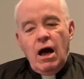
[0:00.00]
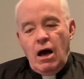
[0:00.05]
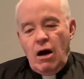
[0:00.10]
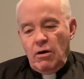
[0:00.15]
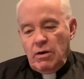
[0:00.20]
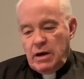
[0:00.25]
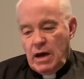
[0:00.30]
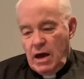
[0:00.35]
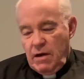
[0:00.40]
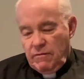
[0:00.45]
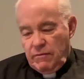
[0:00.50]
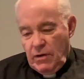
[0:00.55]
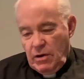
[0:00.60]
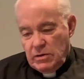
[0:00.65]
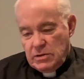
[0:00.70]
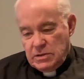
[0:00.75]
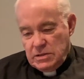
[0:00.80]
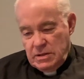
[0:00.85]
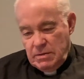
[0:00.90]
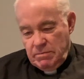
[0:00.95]
Okay,
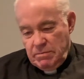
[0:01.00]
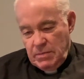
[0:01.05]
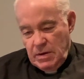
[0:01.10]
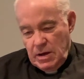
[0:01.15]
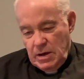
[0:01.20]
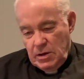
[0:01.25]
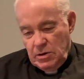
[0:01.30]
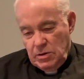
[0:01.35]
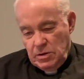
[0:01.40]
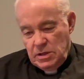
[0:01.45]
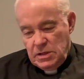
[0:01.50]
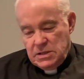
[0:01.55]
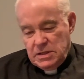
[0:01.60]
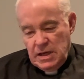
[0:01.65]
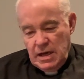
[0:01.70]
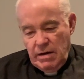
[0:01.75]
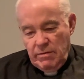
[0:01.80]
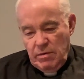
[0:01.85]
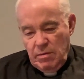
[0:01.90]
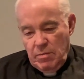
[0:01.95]
folks, good to
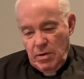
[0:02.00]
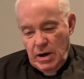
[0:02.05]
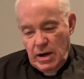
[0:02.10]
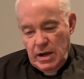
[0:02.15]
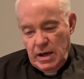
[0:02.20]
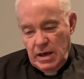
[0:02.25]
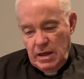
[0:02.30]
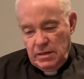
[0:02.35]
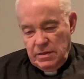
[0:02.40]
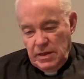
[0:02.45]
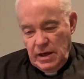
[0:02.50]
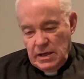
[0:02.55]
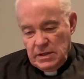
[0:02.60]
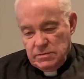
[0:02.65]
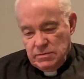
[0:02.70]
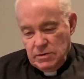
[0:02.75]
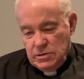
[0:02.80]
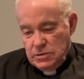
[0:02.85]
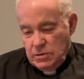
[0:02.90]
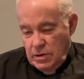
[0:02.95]
see everybody, and thanks
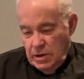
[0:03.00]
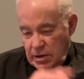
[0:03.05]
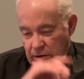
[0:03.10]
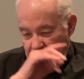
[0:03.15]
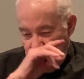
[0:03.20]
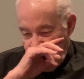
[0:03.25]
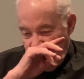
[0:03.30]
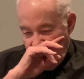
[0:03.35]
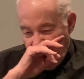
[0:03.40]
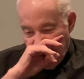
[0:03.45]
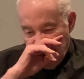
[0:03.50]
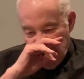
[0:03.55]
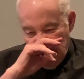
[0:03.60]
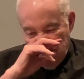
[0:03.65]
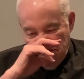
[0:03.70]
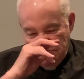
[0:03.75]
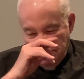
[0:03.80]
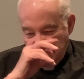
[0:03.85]
for joining with us.